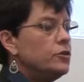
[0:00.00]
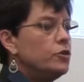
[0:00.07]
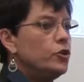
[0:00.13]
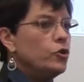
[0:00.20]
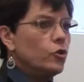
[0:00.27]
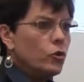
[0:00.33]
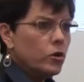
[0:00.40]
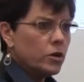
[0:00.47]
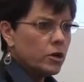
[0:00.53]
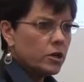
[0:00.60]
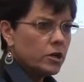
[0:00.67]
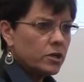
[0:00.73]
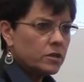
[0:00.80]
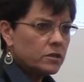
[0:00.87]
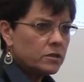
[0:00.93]
New
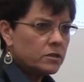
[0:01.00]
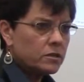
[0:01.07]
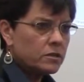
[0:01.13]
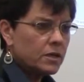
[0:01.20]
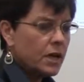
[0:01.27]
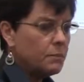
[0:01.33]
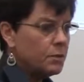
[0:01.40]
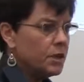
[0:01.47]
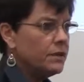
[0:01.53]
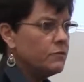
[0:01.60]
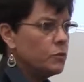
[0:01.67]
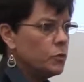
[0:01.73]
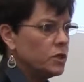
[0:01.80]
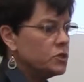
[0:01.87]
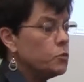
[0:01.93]
York, I believe it
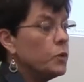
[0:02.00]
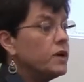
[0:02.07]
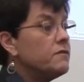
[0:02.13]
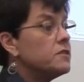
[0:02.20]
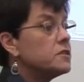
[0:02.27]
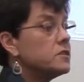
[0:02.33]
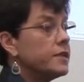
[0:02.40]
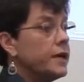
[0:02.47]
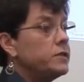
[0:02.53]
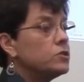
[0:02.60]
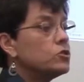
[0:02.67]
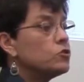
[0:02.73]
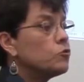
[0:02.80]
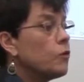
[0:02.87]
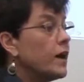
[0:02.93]
was, one of the states
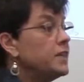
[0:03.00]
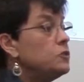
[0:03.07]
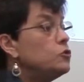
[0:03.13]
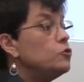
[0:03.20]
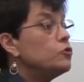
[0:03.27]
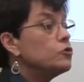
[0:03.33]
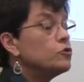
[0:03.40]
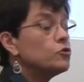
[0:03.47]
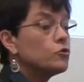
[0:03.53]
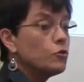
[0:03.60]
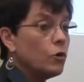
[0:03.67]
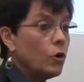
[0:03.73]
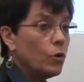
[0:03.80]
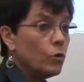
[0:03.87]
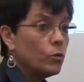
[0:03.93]
tried to
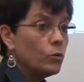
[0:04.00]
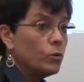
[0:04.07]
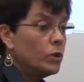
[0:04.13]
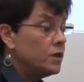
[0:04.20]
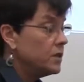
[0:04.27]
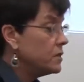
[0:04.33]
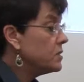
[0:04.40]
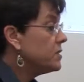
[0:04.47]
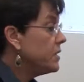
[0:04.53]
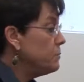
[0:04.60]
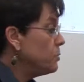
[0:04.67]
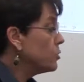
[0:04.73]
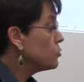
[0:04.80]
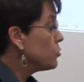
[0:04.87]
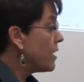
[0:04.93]
control the
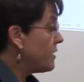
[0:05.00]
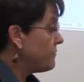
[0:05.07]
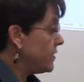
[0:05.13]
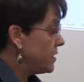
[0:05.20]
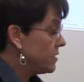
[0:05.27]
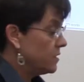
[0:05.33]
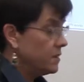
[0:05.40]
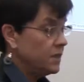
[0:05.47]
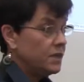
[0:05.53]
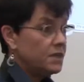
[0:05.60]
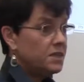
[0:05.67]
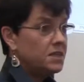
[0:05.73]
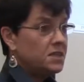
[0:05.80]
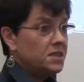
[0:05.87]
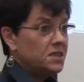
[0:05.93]
steamboat traffic.
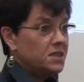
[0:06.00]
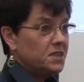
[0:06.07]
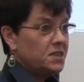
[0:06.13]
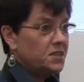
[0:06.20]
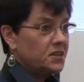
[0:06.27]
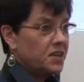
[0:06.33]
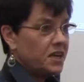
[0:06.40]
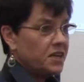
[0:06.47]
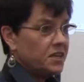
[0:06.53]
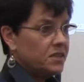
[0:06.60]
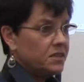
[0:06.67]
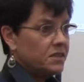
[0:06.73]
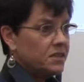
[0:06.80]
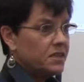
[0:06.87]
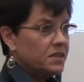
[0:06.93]
Okay?
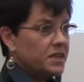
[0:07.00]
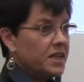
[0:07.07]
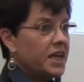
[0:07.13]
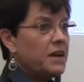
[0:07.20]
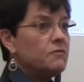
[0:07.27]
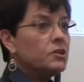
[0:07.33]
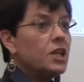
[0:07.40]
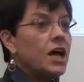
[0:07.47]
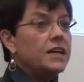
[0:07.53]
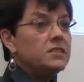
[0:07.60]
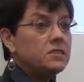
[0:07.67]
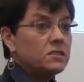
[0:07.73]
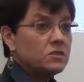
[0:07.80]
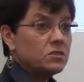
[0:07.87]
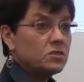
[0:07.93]
They gave a
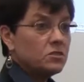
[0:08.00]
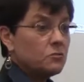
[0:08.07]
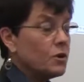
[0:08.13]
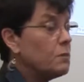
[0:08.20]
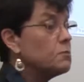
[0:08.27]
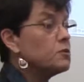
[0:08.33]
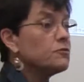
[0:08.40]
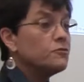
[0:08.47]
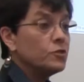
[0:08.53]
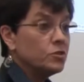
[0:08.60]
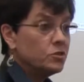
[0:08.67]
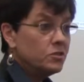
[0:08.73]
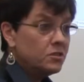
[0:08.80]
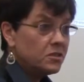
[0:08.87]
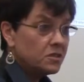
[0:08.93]
license to Robert
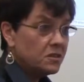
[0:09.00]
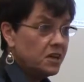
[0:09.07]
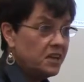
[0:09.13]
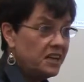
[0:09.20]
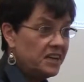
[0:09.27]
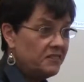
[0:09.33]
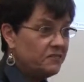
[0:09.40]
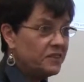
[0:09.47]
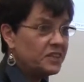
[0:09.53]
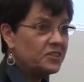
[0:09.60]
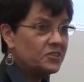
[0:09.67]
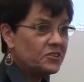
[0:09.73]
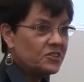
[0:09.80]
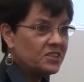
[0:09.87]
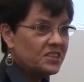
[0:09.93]
Fulton, the inventor